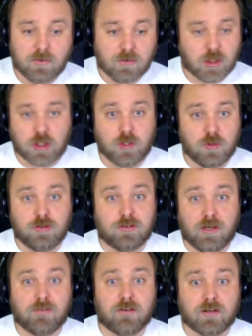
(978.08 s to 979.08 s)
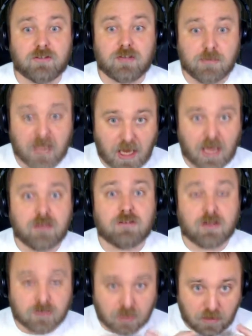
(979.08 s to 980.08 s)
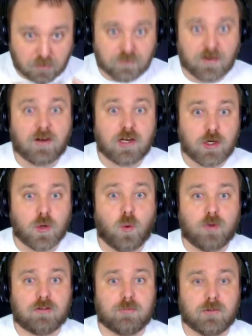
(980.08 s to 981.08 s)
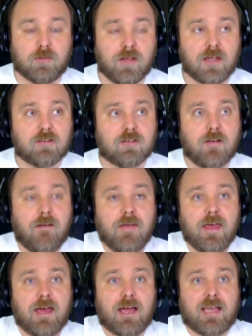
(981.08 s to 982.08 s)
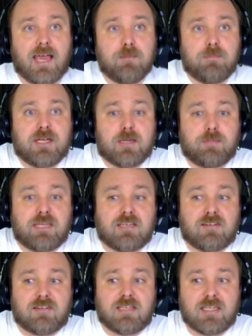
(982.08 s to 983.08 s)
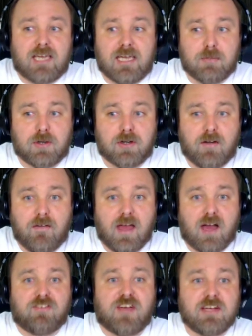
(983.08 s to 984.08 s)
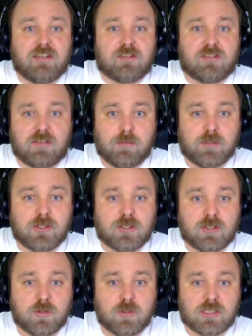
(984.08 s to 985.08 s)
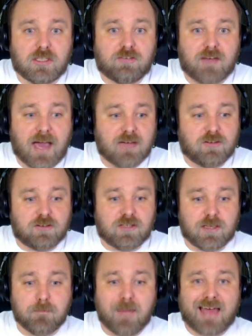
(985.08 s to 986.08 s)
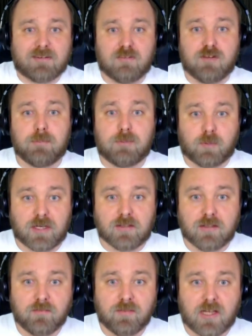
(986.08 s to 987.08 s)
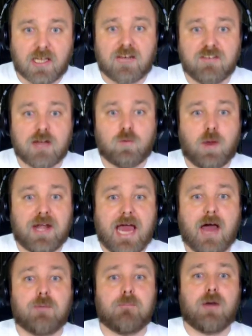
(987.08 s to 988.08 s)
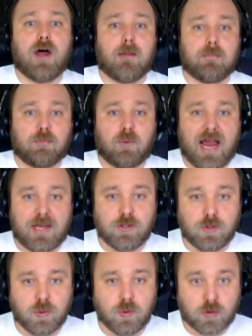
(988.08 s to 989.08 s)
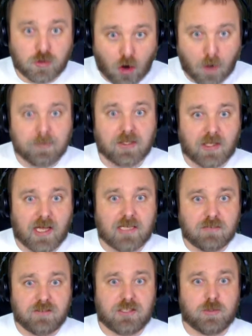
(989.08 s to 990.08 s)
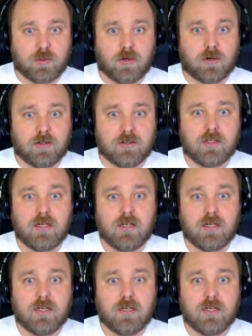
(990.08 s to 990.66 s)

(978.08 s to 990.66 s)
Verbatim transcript: huge difference. I mean, it is. It's very noticeable. It's, again, being a PC gamer, I find it similar to as if I just did a massive upgrade. Like if I'd went out and bought a brand new top-of-the-line video card,